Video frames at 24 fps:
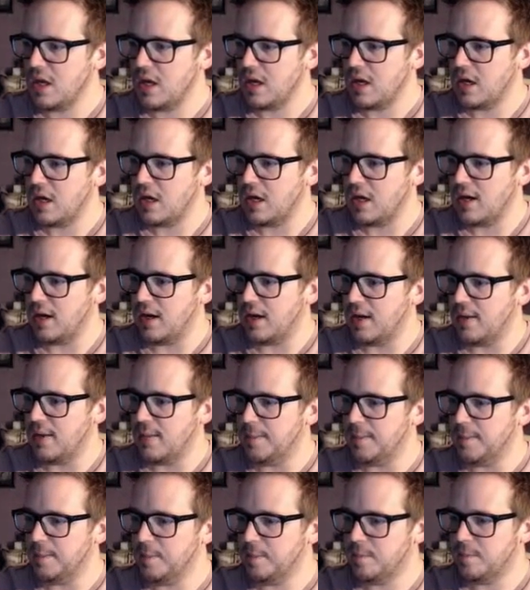
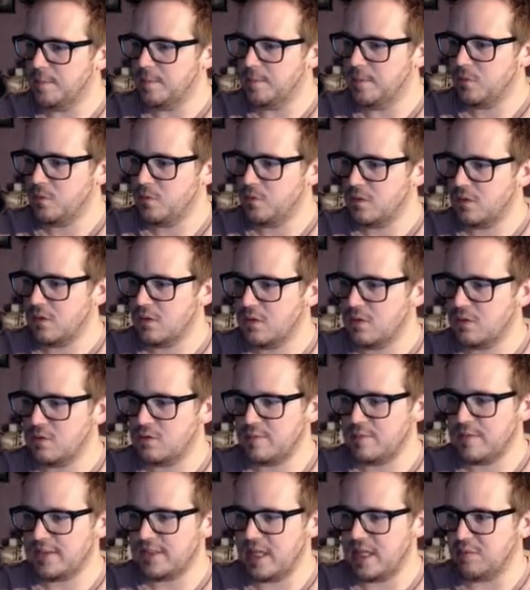Um,
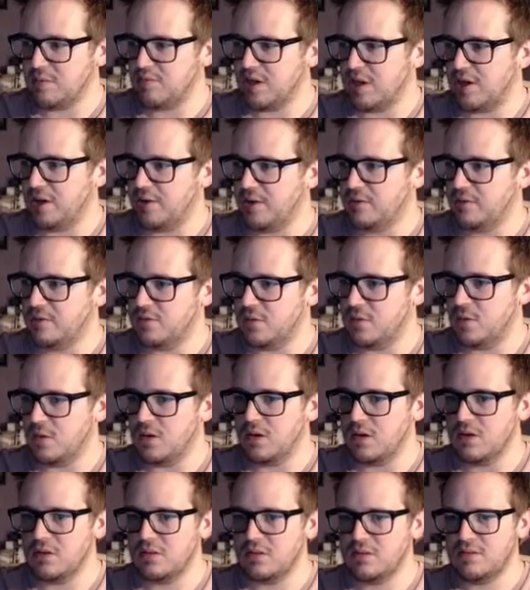we'll make that priority
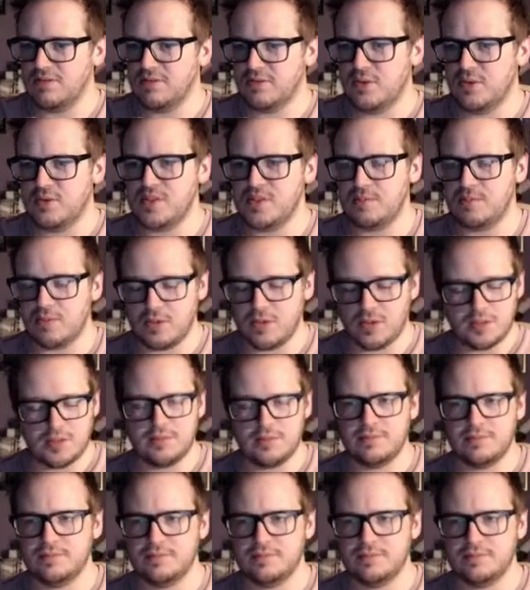four. Food's important.